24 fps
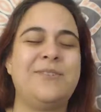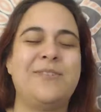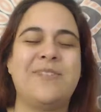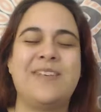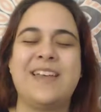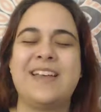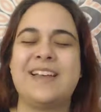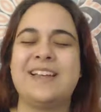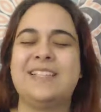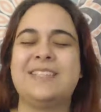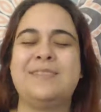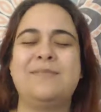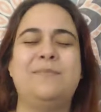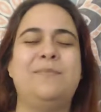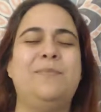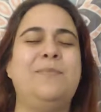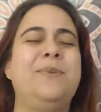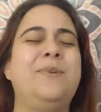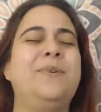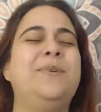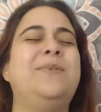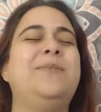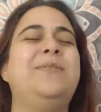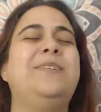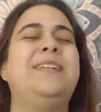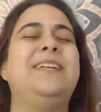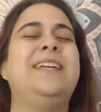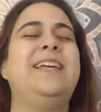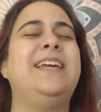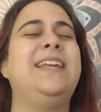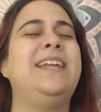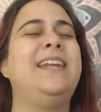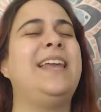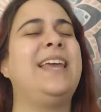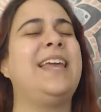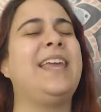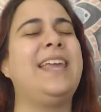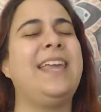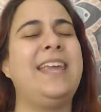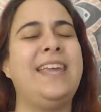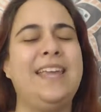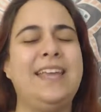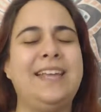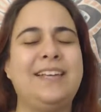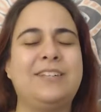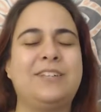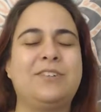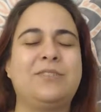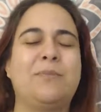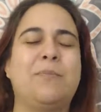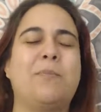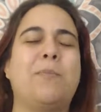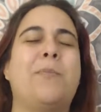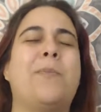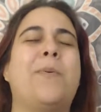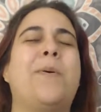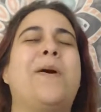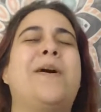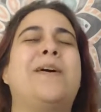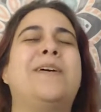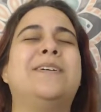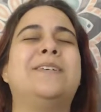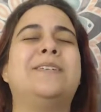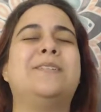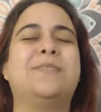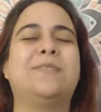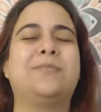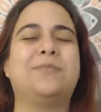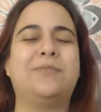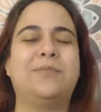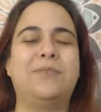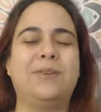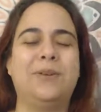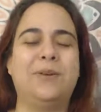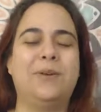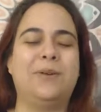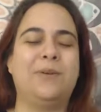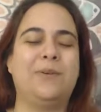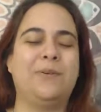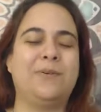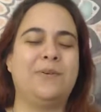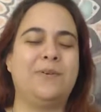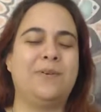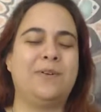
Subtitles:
There is beauty in each part of you.